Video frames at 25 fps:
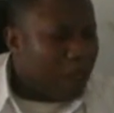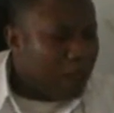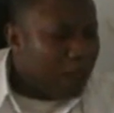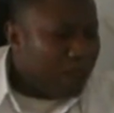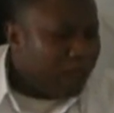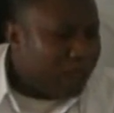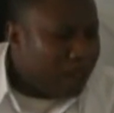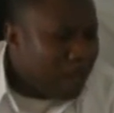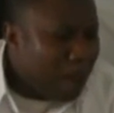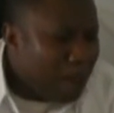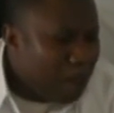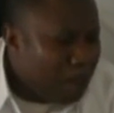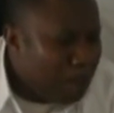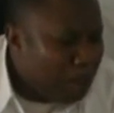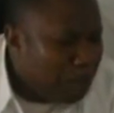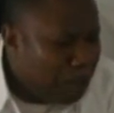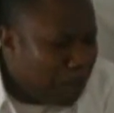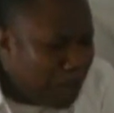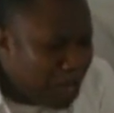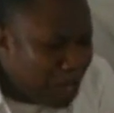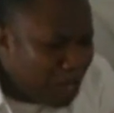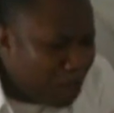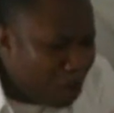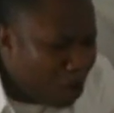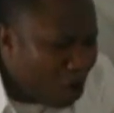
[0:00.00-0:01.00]
He said,
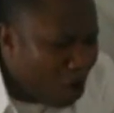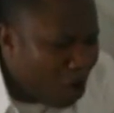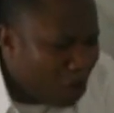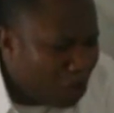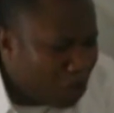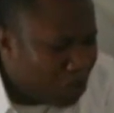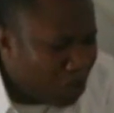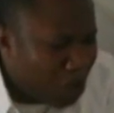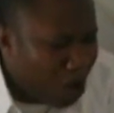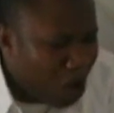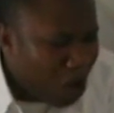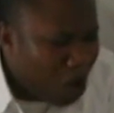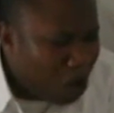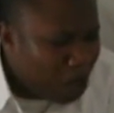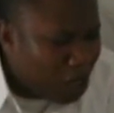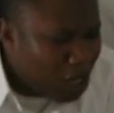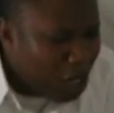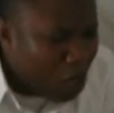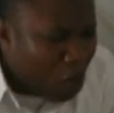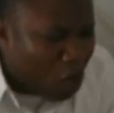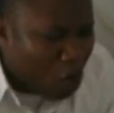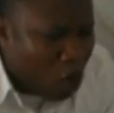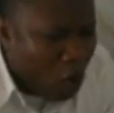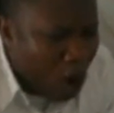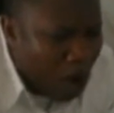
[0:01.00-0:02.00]
be not
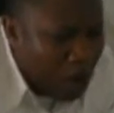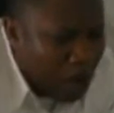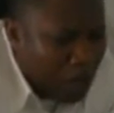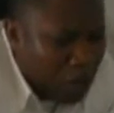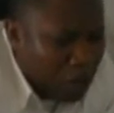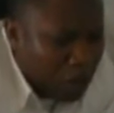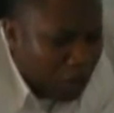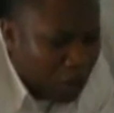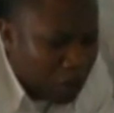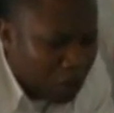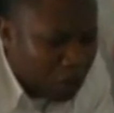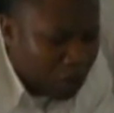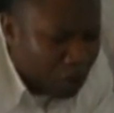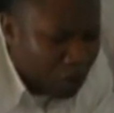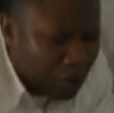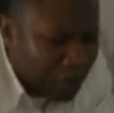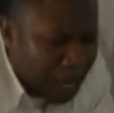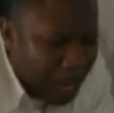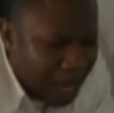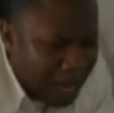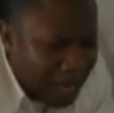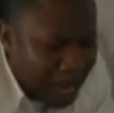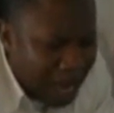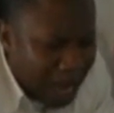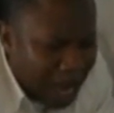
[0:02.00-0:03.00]
unequally yoked
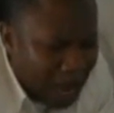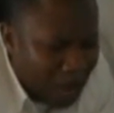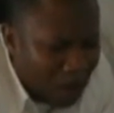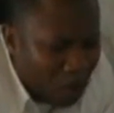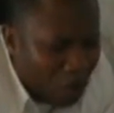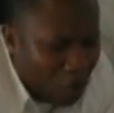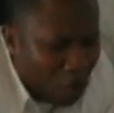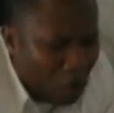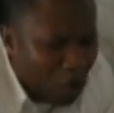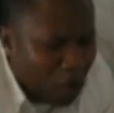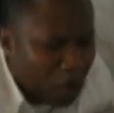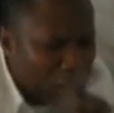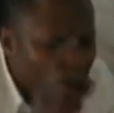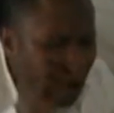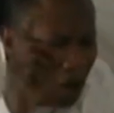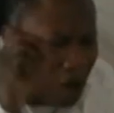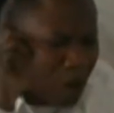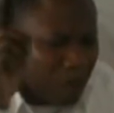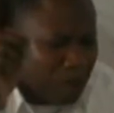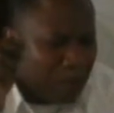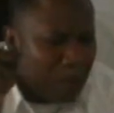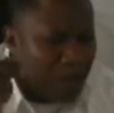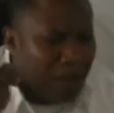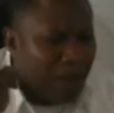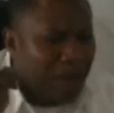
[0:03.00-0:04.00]
together with
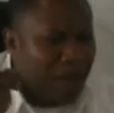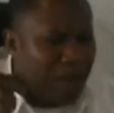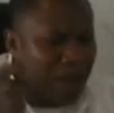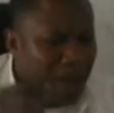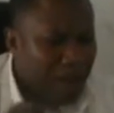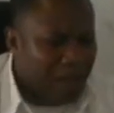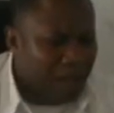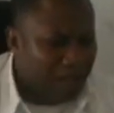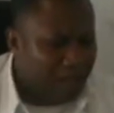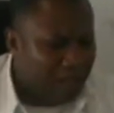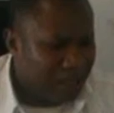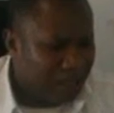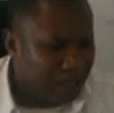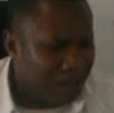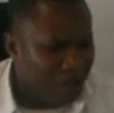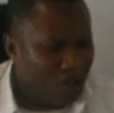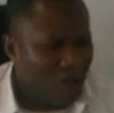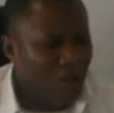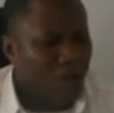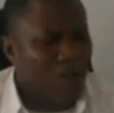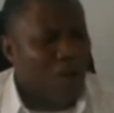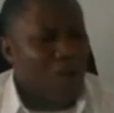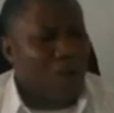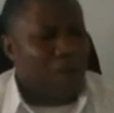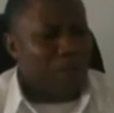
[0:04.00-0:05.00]
unbelievers.
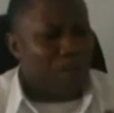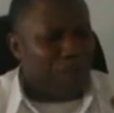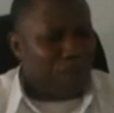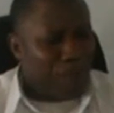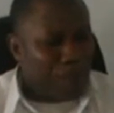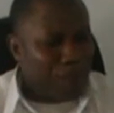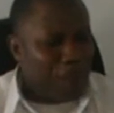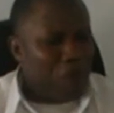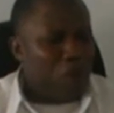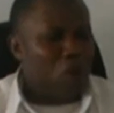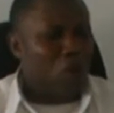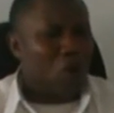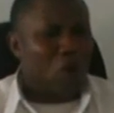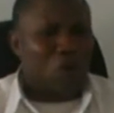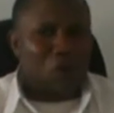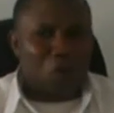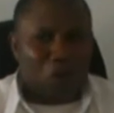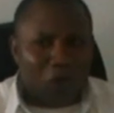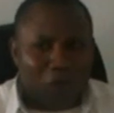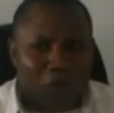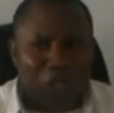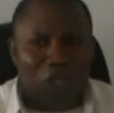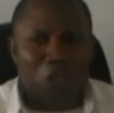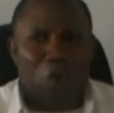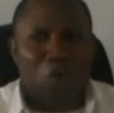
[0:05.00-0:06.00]
Be not
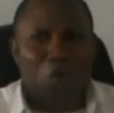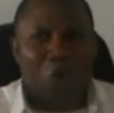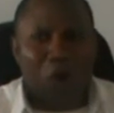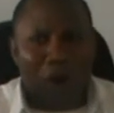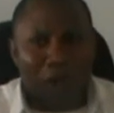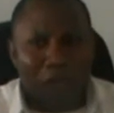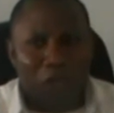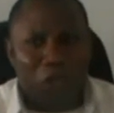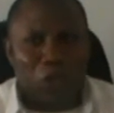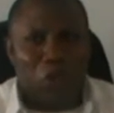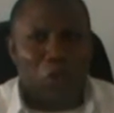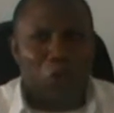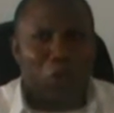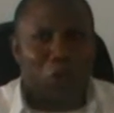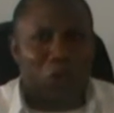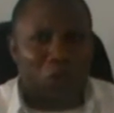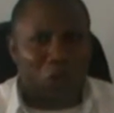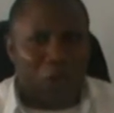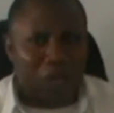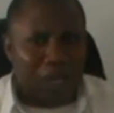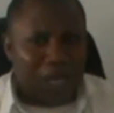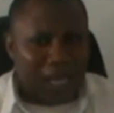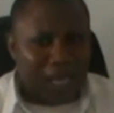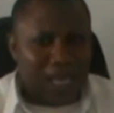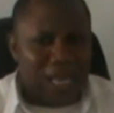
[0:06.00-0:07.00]
unequally yoked
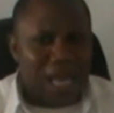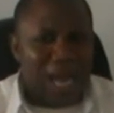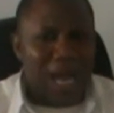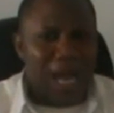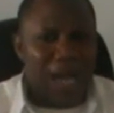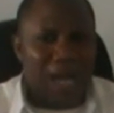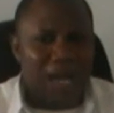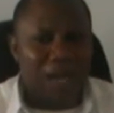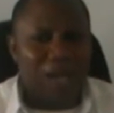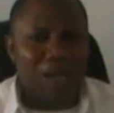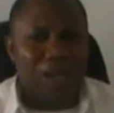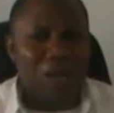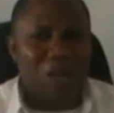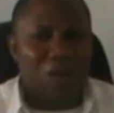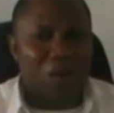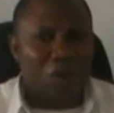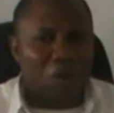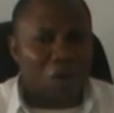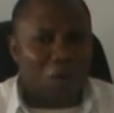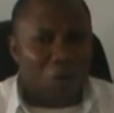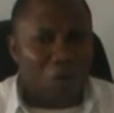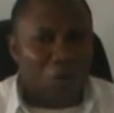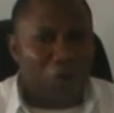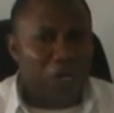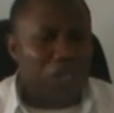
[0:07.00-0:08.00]
together
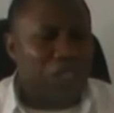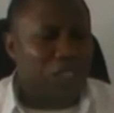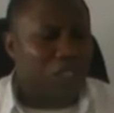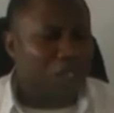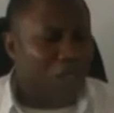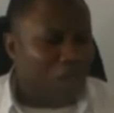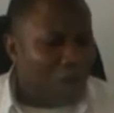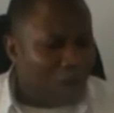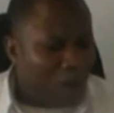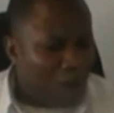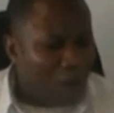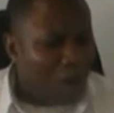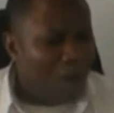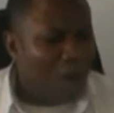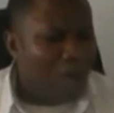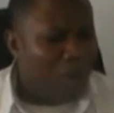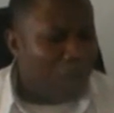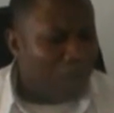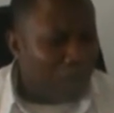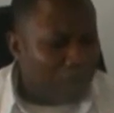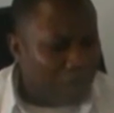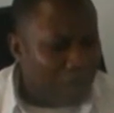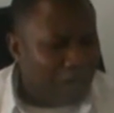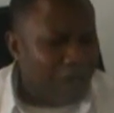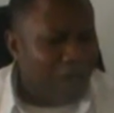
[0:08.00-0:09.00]
with
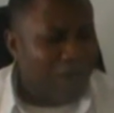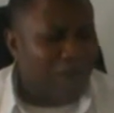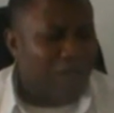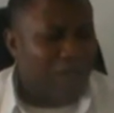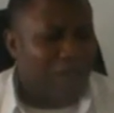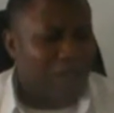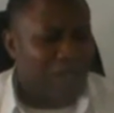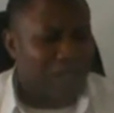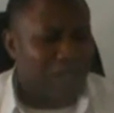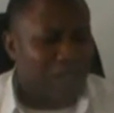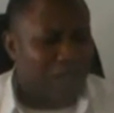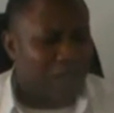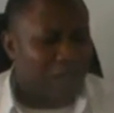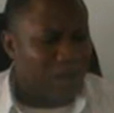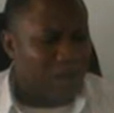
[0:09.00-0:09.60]
unbelievers.